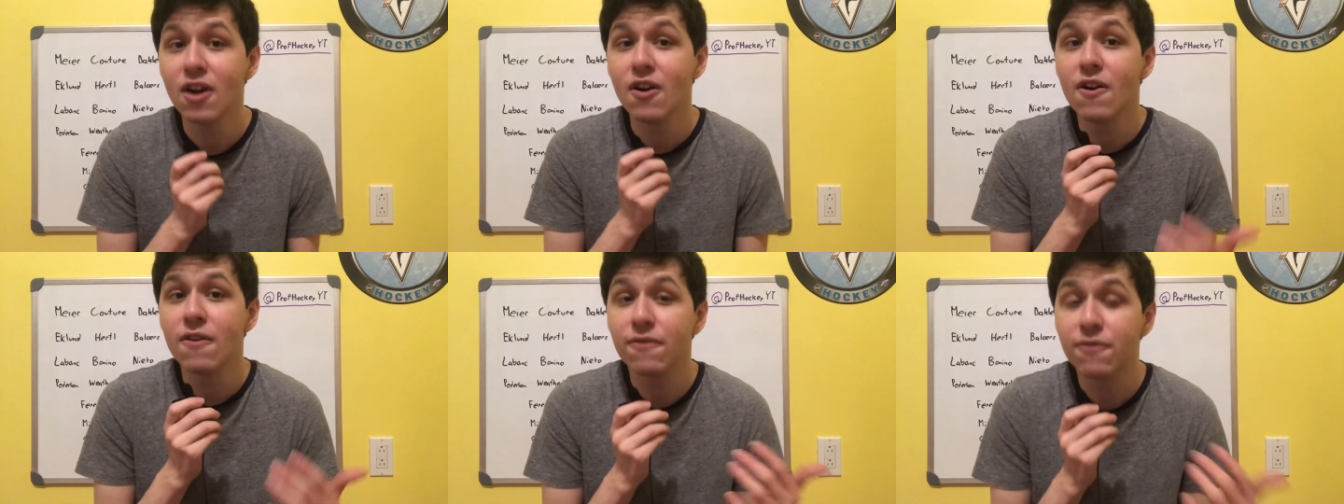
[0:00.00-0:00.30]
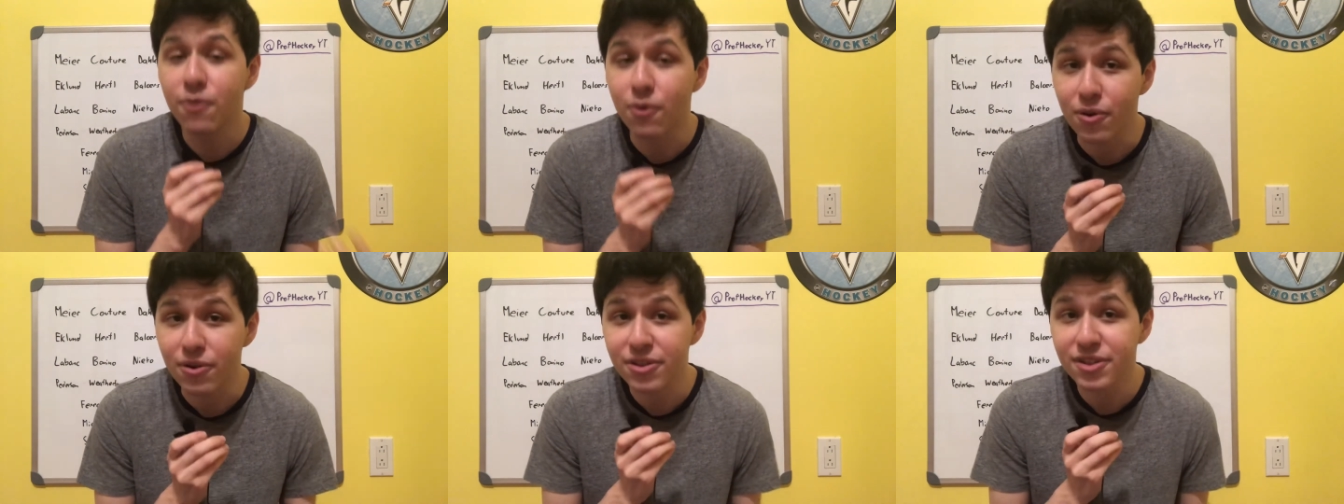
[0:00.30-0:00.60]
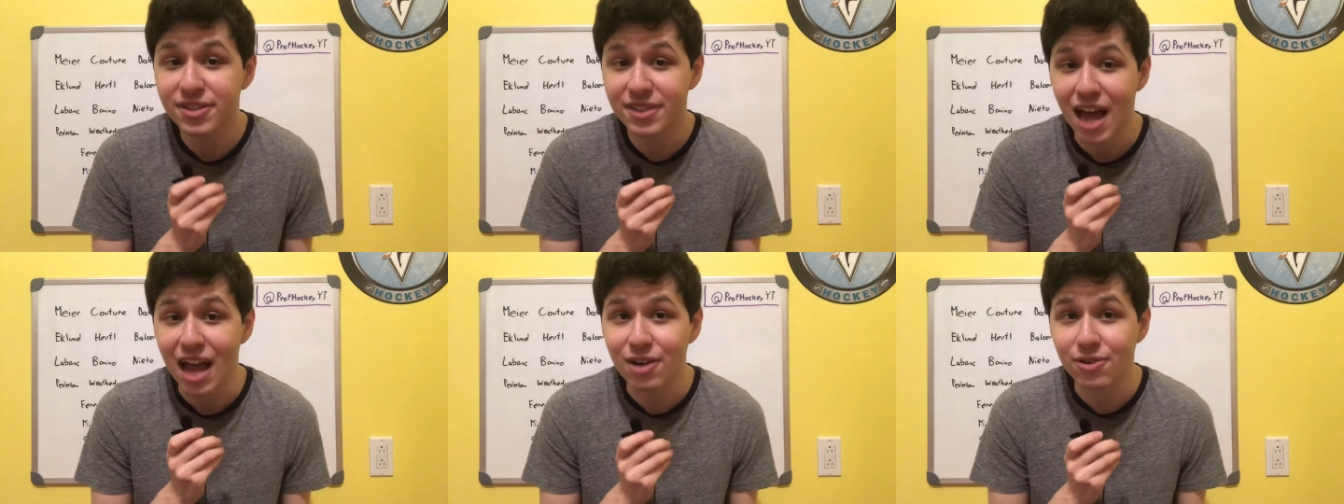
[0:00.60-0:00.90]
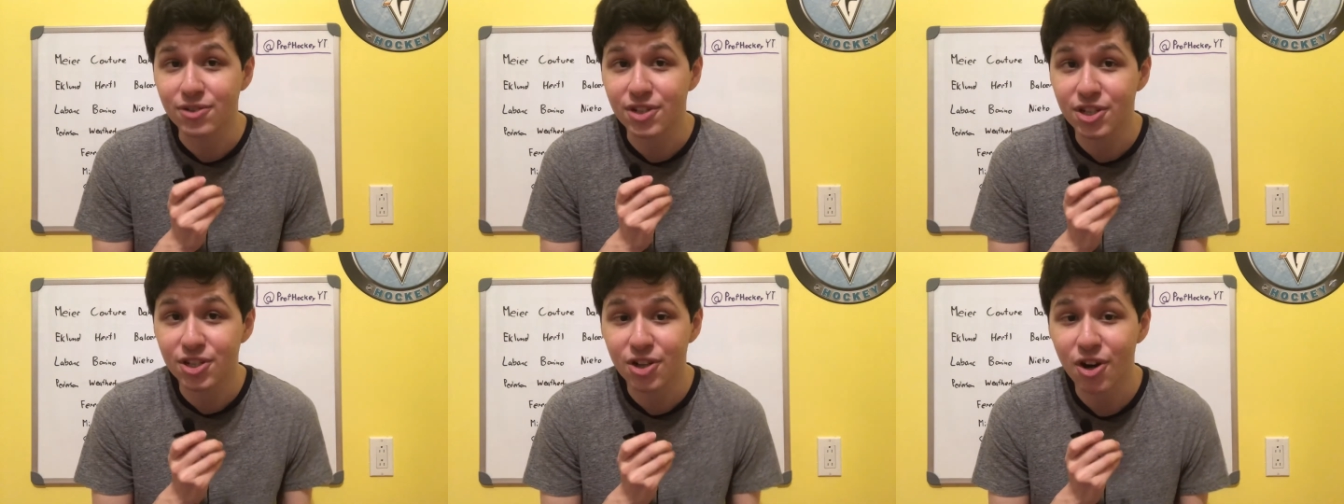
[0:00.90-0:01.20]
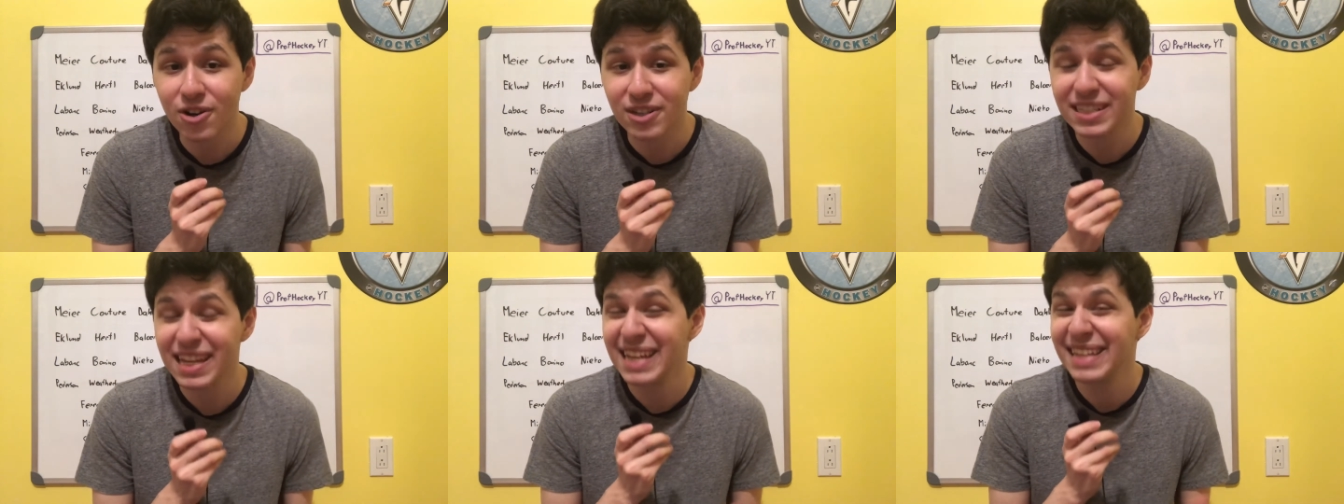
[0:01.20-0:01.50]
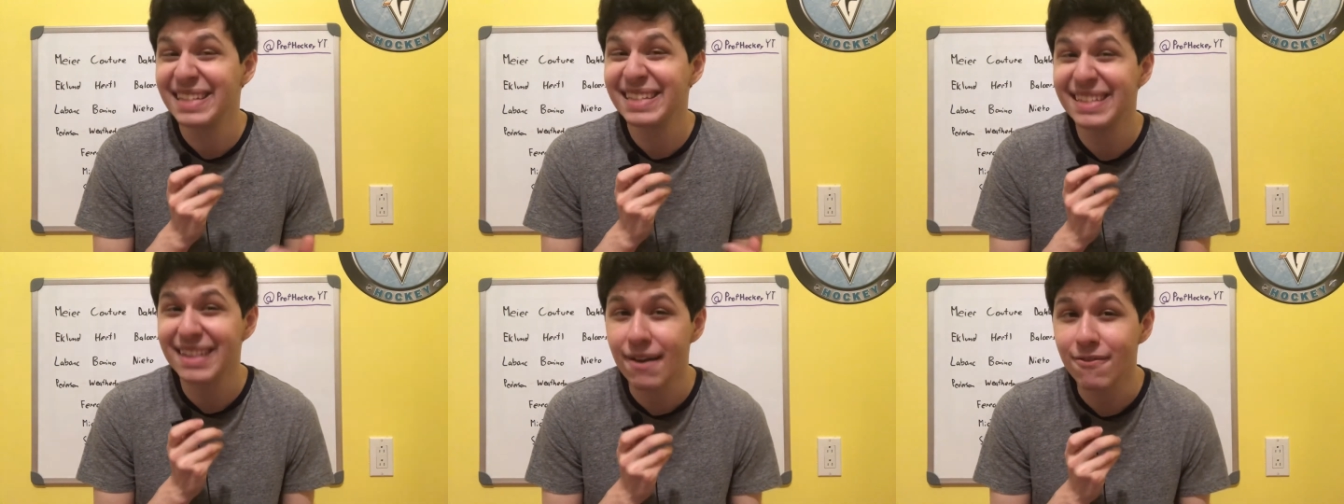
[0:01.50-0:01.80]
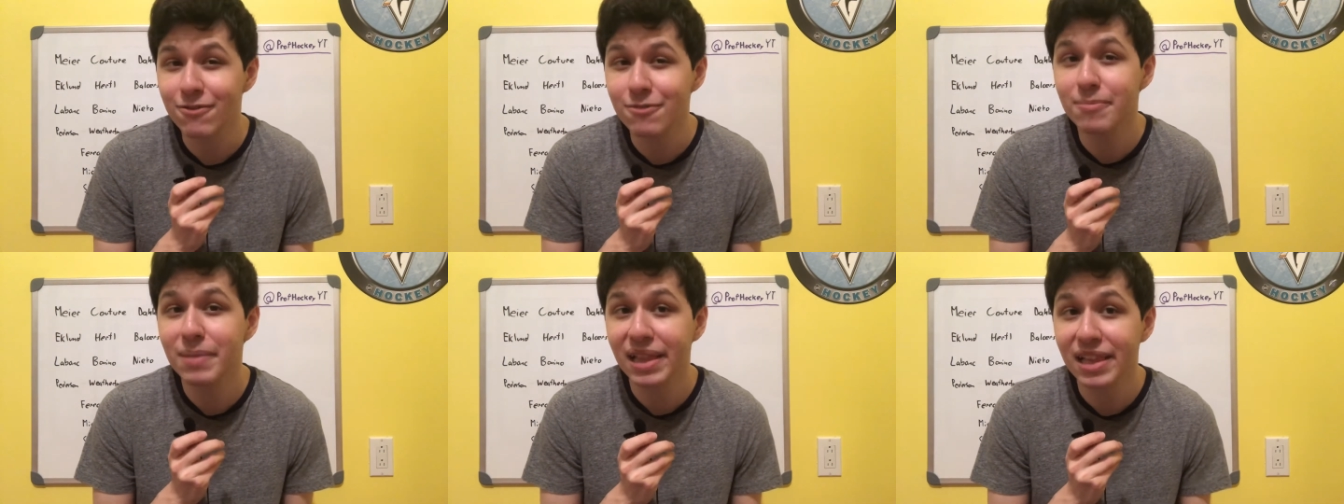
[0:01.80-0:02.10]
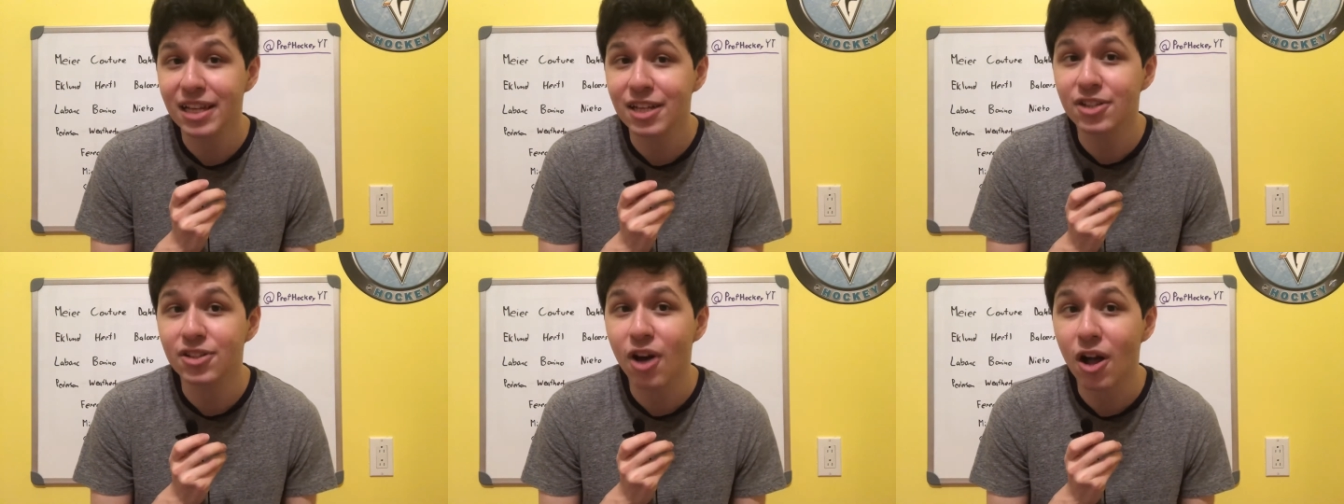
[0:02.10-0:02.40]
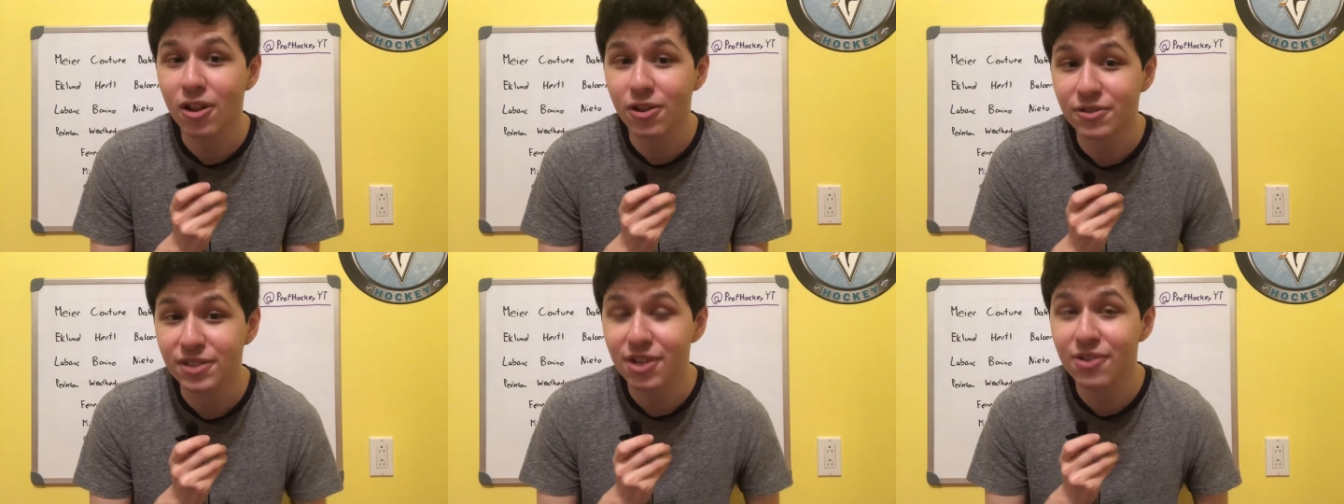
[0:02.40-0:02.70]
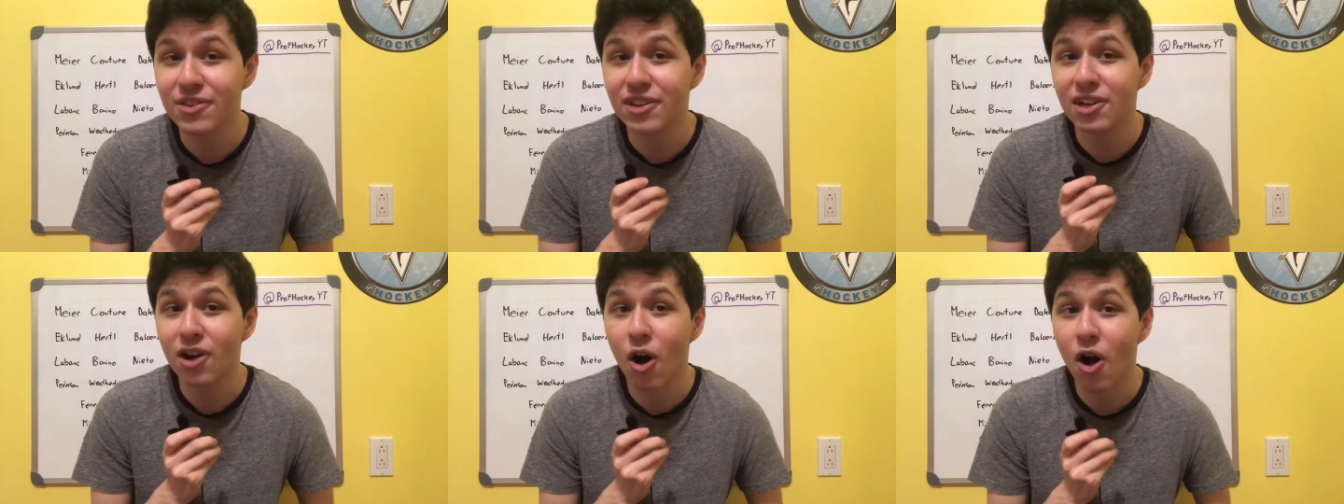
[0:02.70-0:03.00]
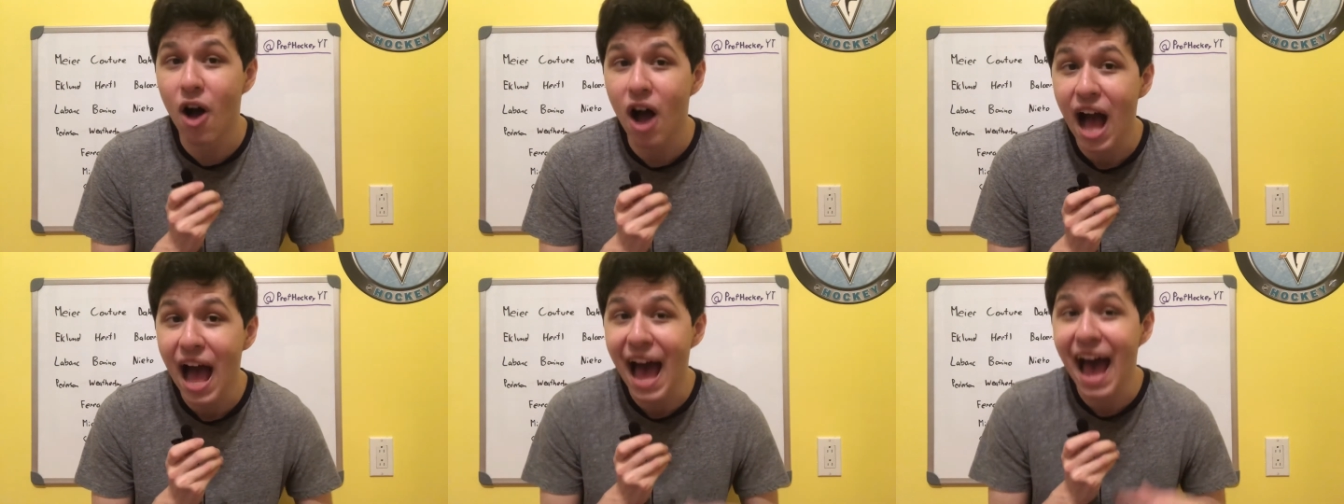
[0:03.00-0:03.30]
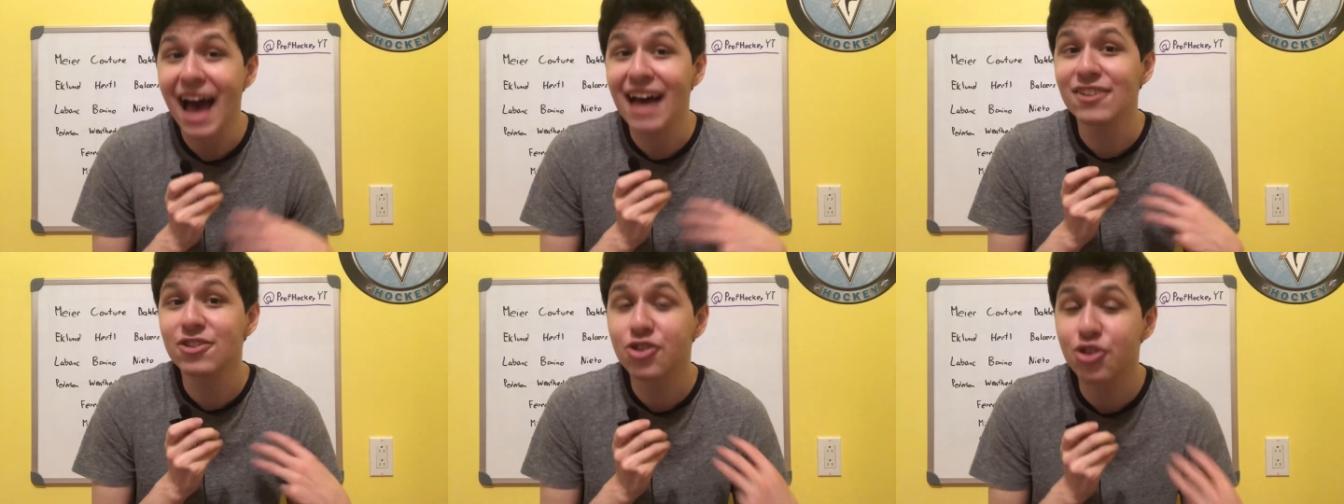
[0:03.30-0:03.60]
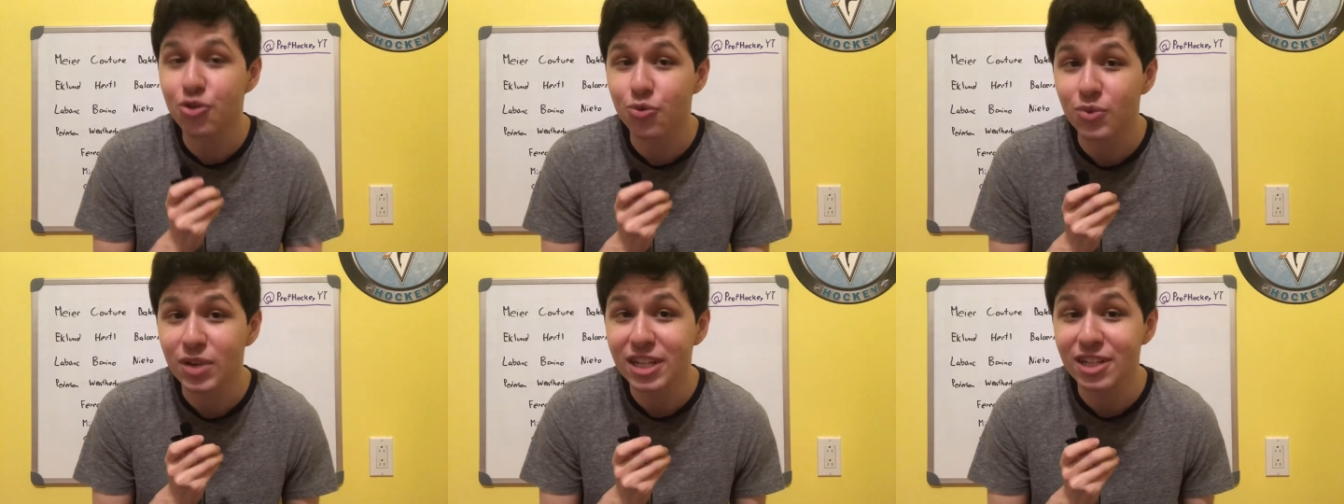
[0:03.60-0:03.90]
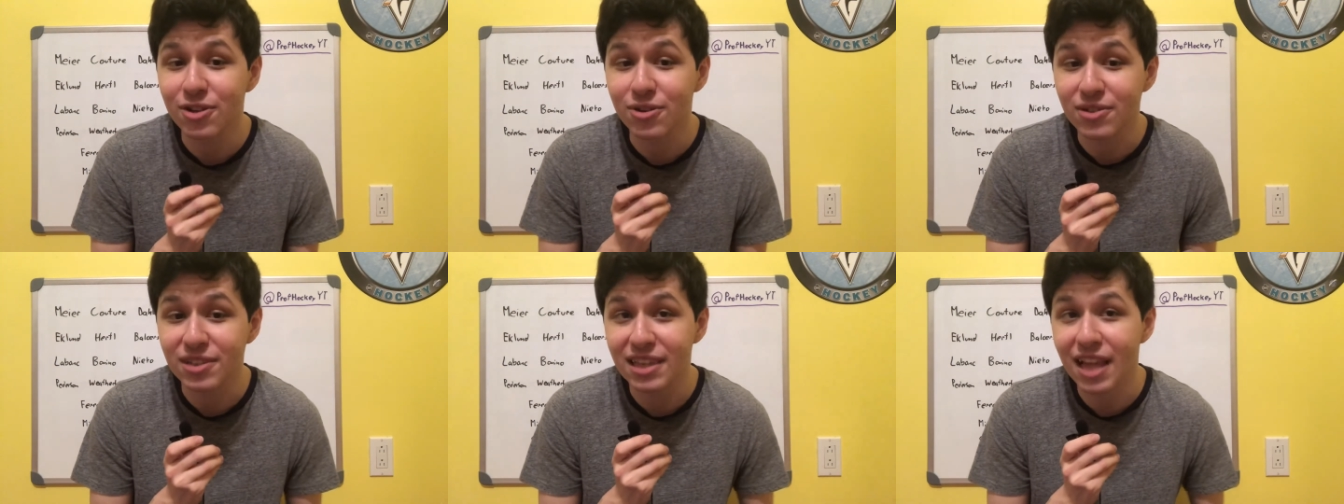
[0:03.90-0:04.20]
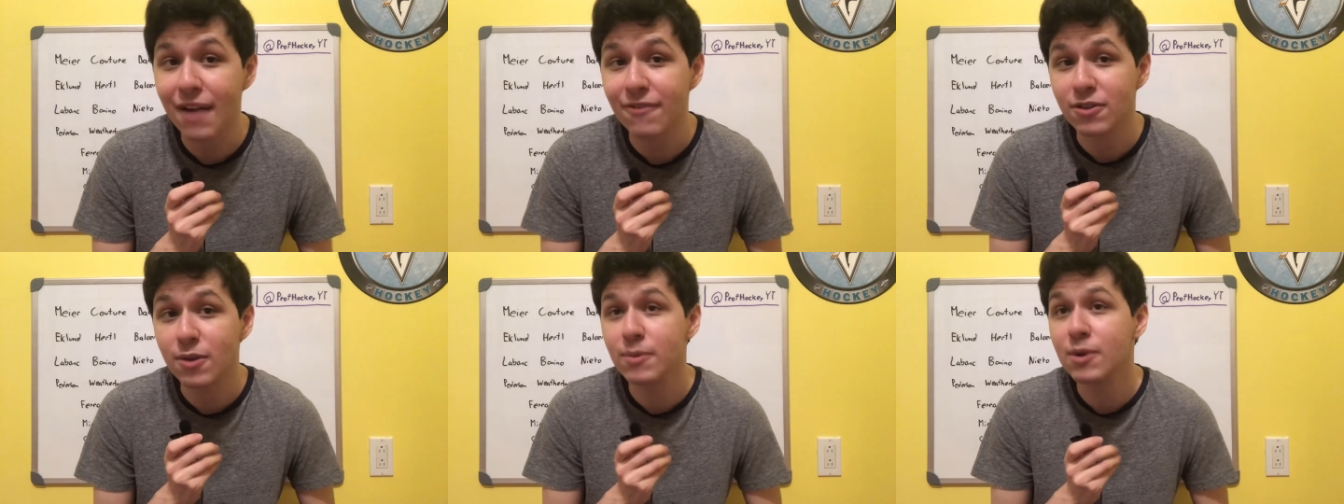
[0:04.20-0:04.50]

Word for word: for the San Jose Sharks, a $7 million deal that has three years left.